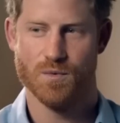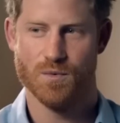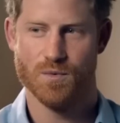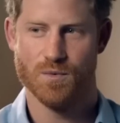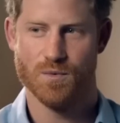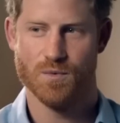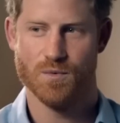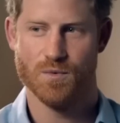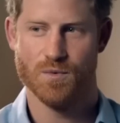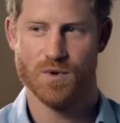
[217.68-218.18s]

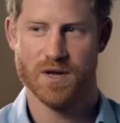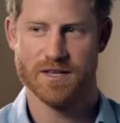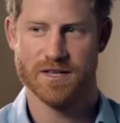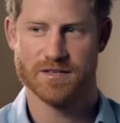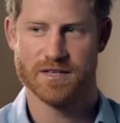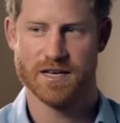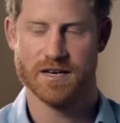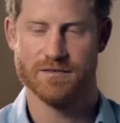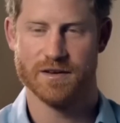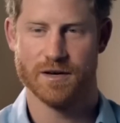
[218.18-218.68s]
Reddit
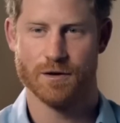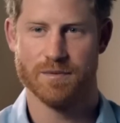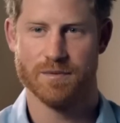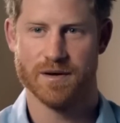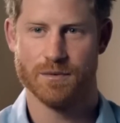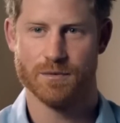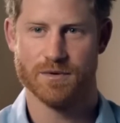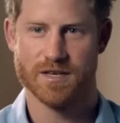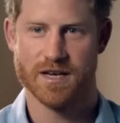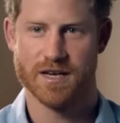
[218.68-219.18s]
threads are filled
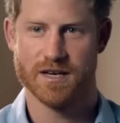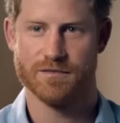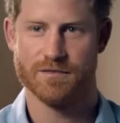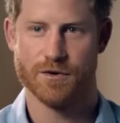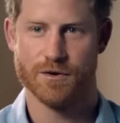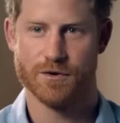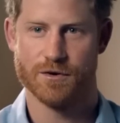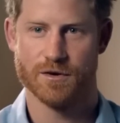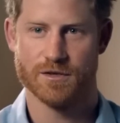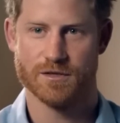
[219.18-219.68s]
with
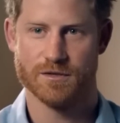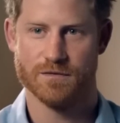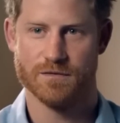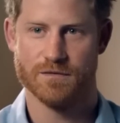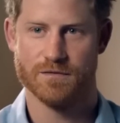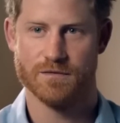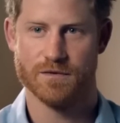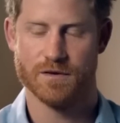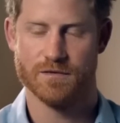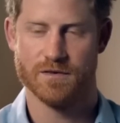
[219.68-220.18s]
comparisons,
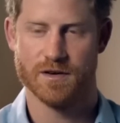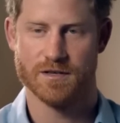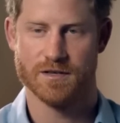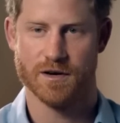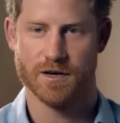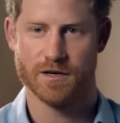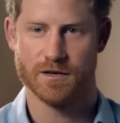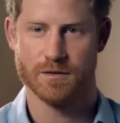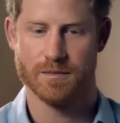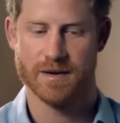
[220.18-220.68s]

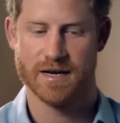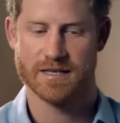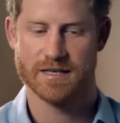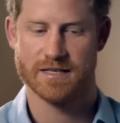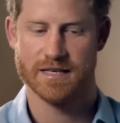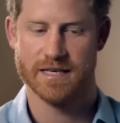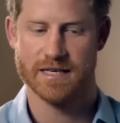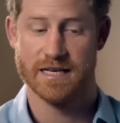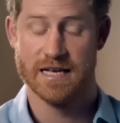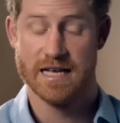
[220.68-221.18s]
timelines, and
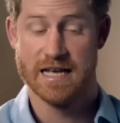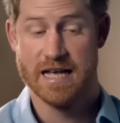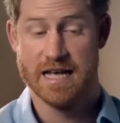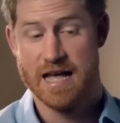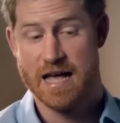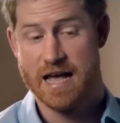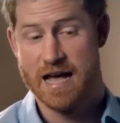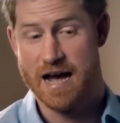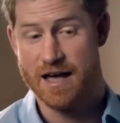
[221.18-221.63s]
theories.